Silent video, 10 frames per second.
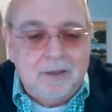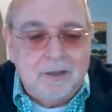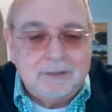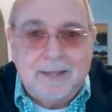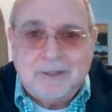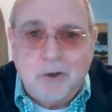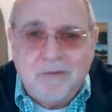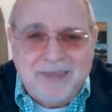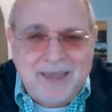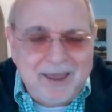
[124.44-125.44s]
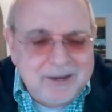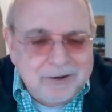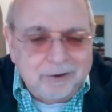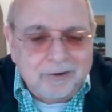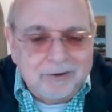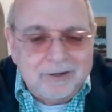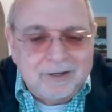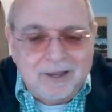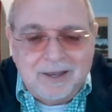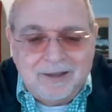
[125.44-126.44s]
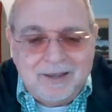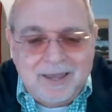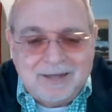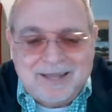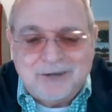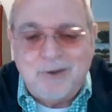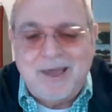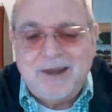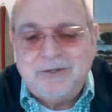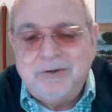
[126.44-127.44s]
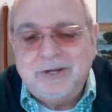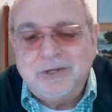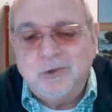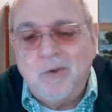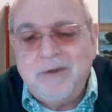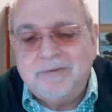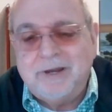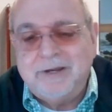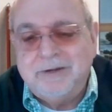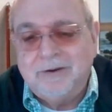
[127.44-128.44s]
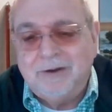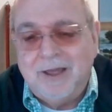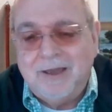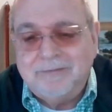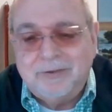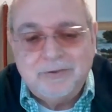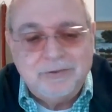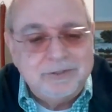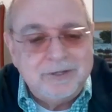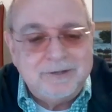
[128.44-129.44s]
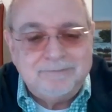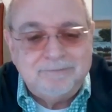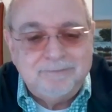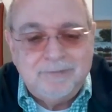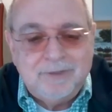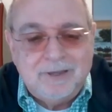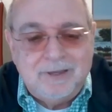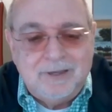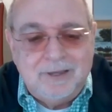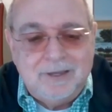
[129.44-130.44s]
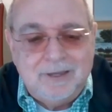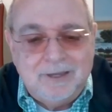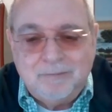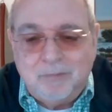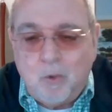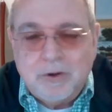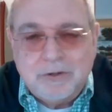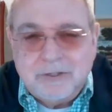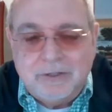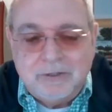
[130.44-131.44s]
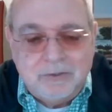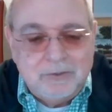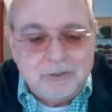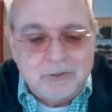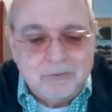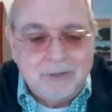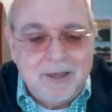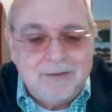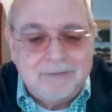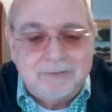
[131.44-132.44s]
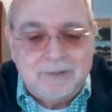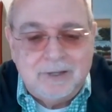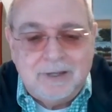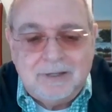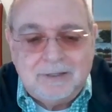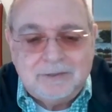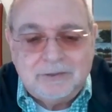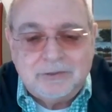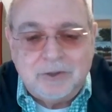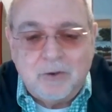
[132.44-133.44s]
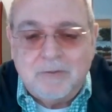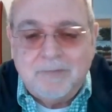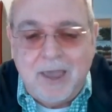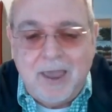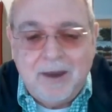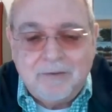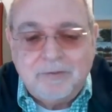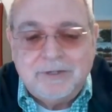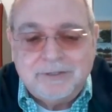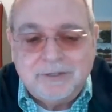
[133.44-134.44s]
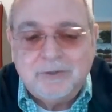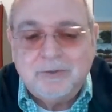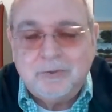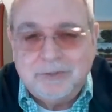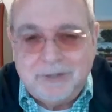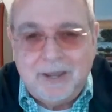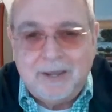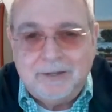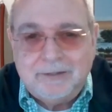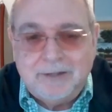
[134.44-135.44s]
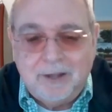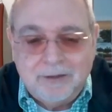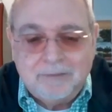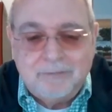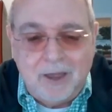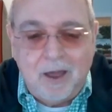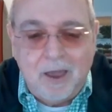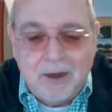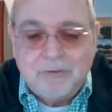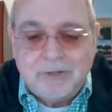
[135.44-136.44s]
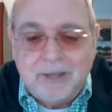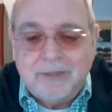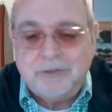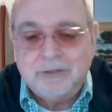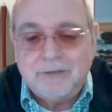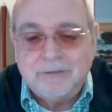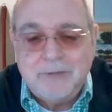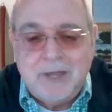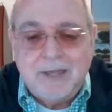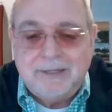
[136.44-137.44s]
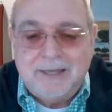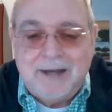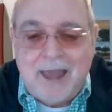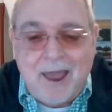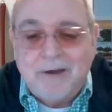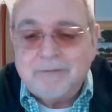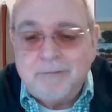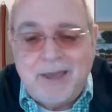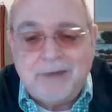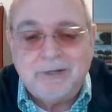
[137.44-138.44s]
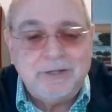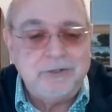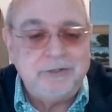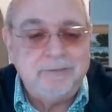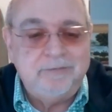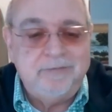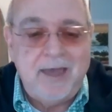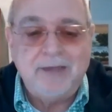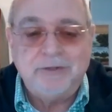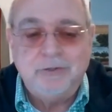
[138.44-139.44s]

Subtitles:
Let go of the anger. And let gratitude and joy flood into your life. Those important to you that you love, show them every single day. Tell them every day that you love them. Get out of a bad relationship fast.